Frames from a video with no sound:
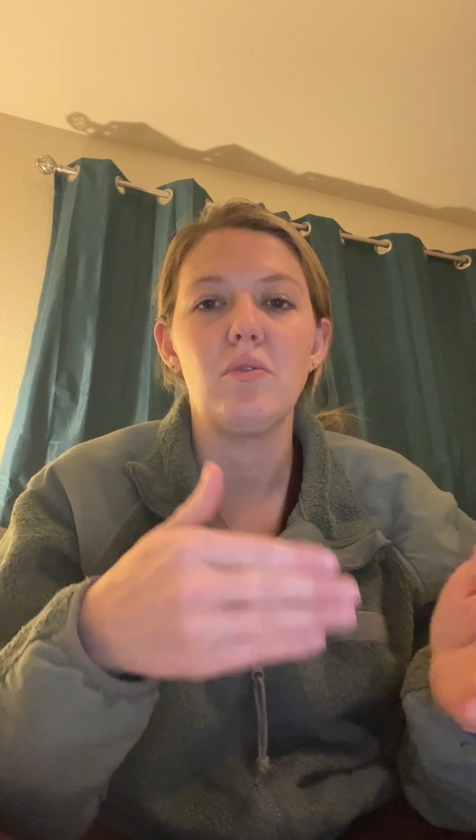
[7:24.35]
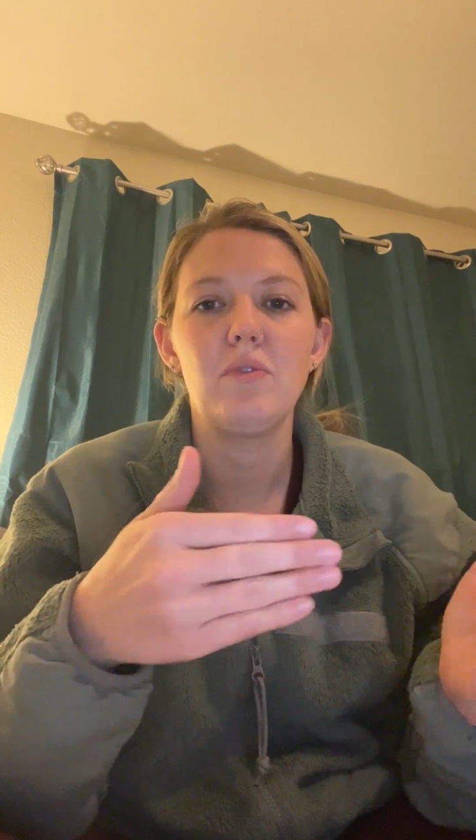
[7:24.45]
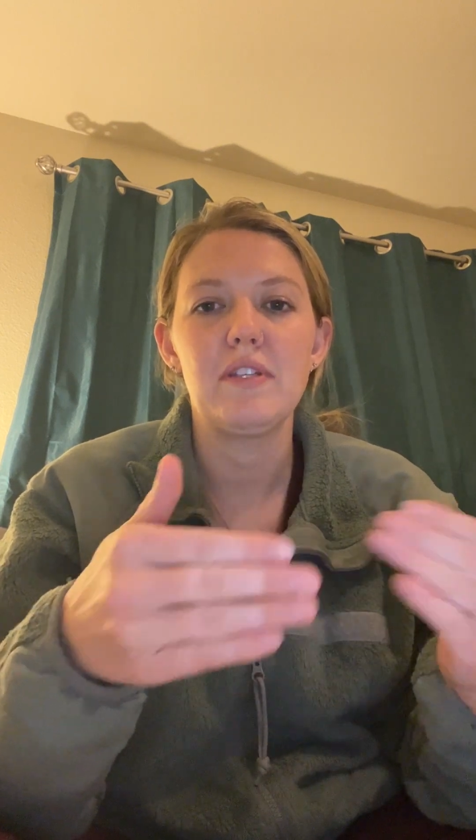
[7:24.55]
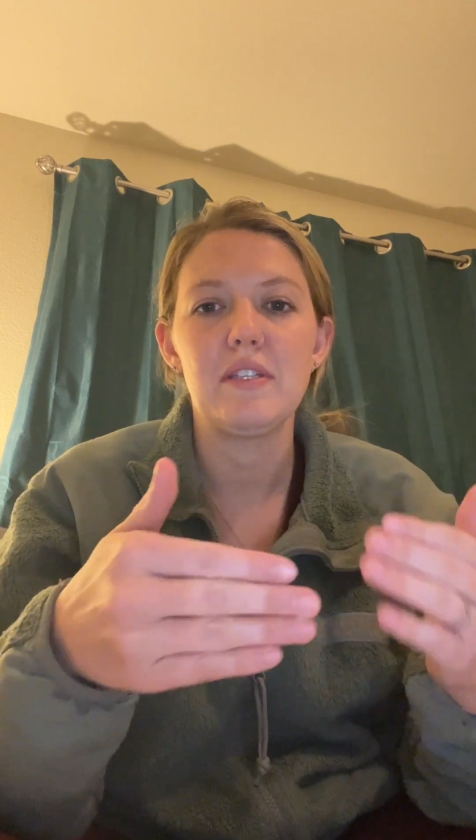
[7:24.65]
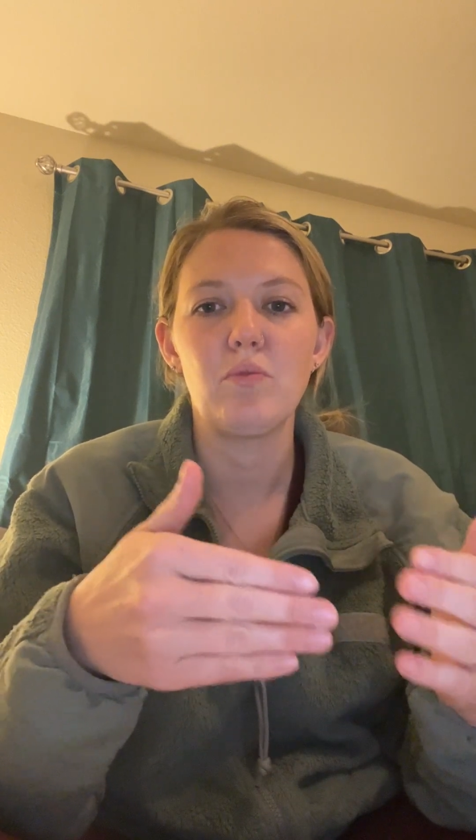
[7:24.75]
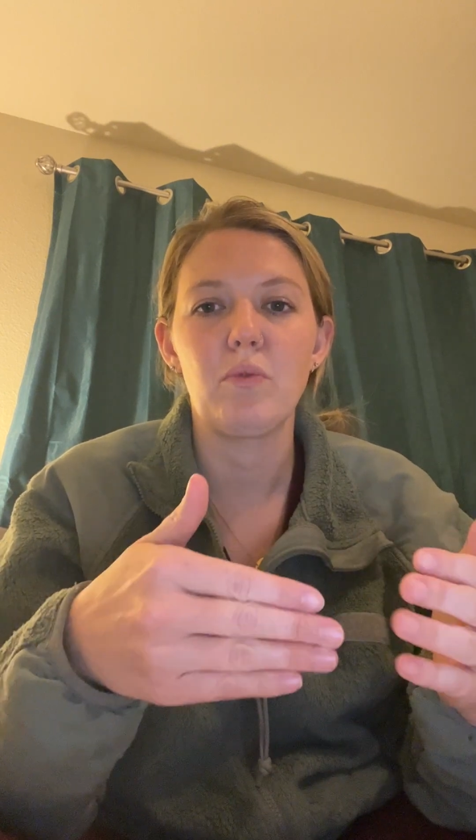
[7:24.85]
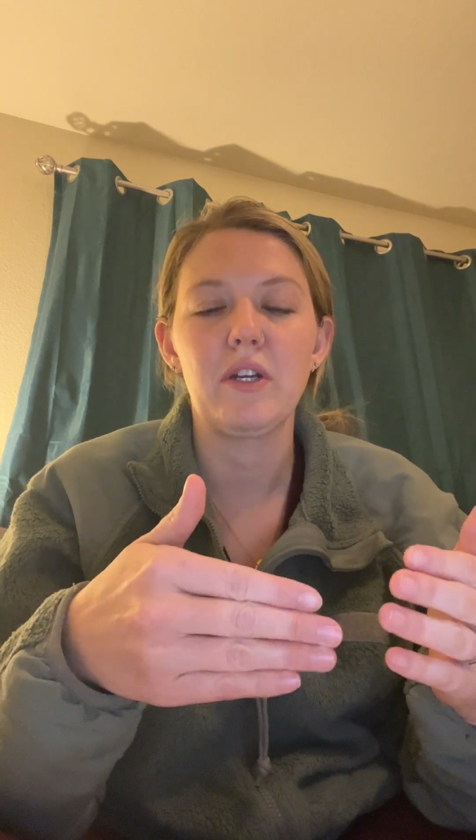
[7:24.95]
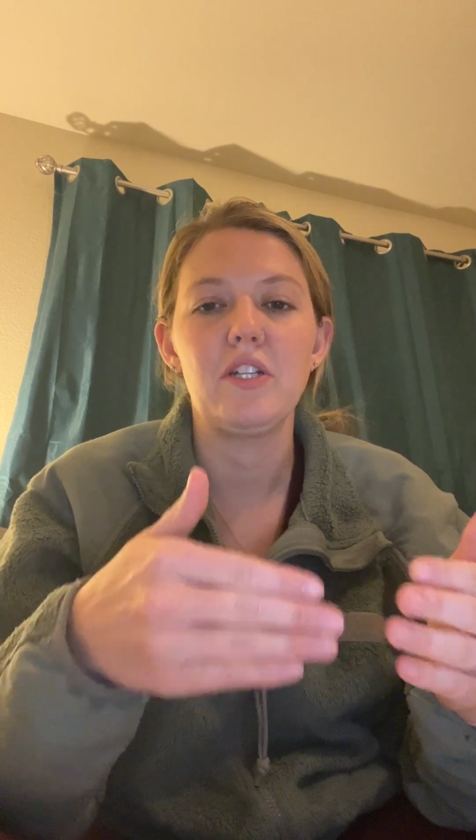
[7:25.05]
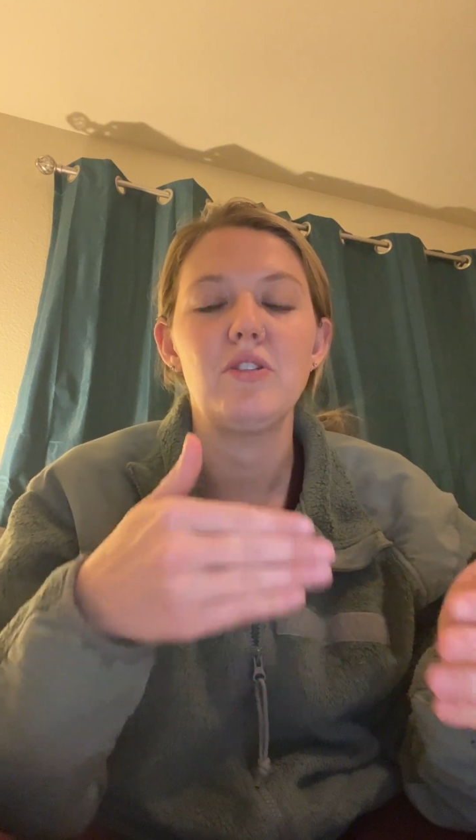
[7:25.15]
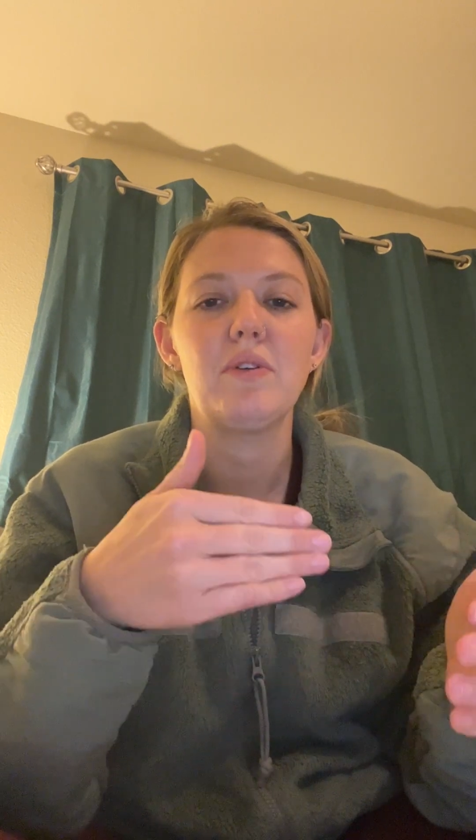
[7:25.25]
this is what we're
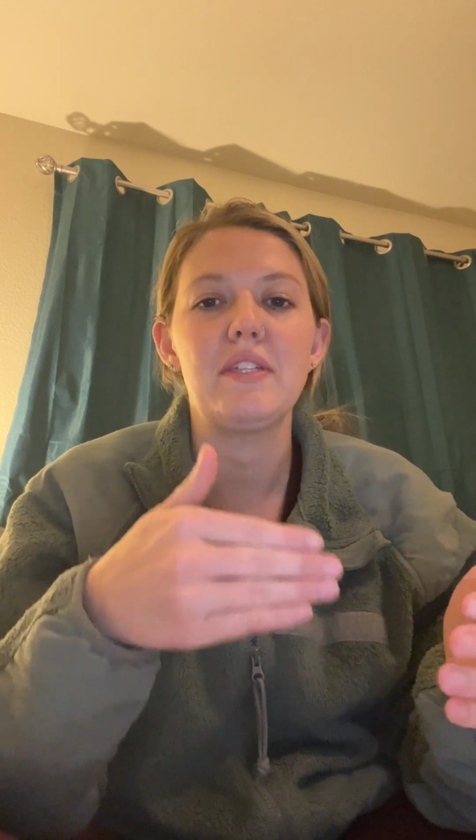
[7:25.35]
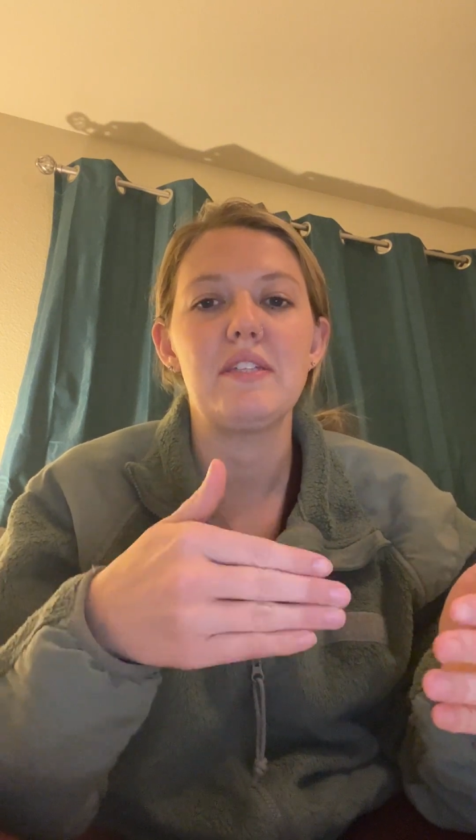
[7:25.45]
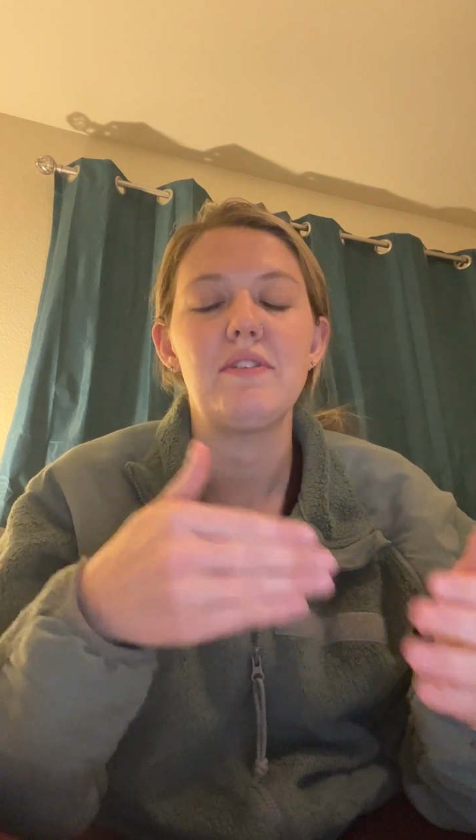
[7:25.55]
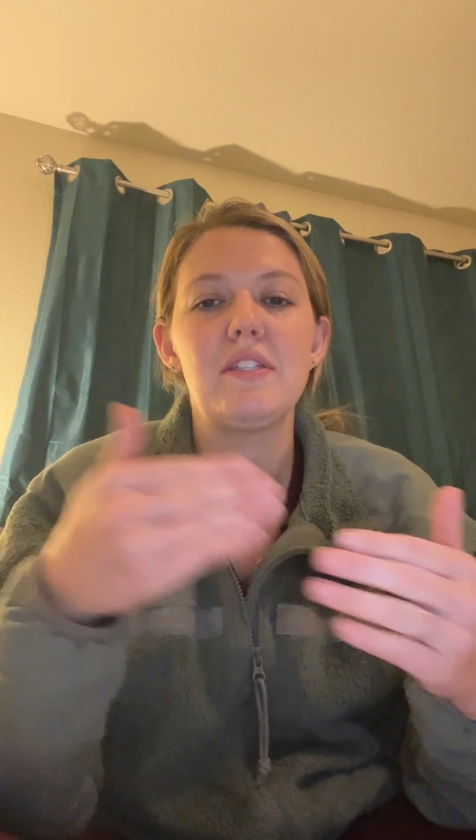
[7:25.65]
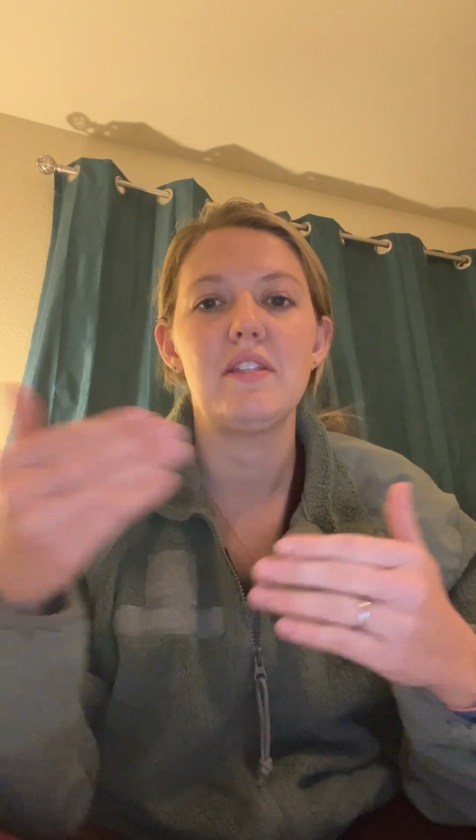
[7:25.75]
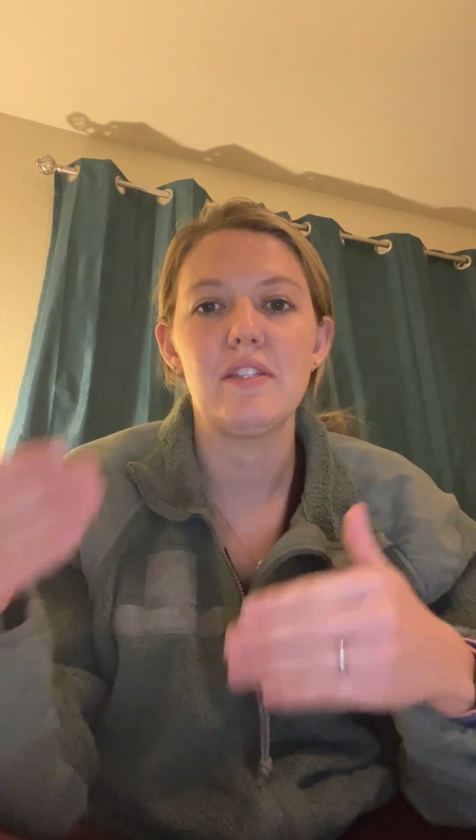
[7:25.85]
going to do at this visit,